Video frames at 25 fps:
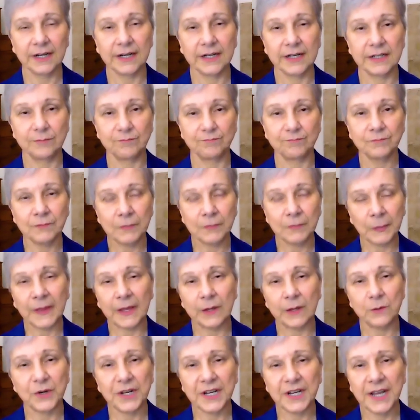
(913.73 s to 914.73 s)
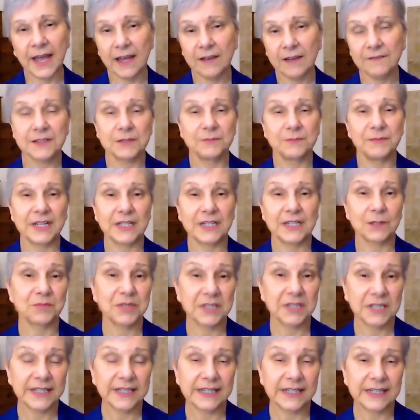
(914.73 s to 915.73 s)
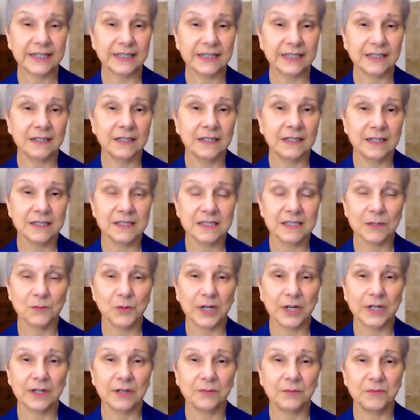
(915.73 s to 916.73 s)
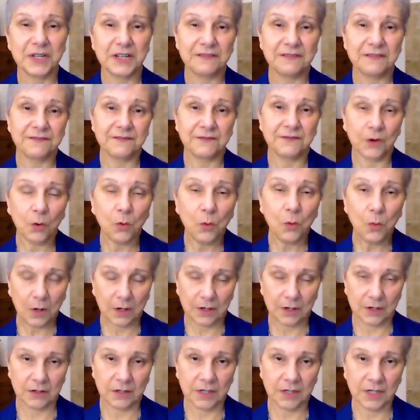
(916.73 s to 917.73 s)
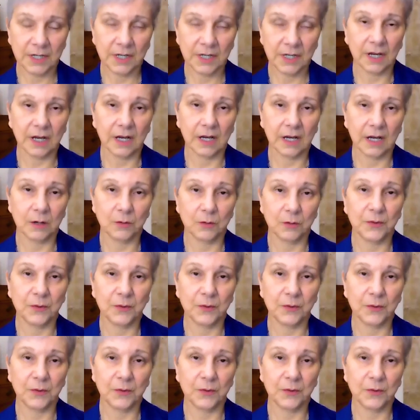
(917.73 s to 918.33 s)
Um, and we have to make a plan somewhat before uh,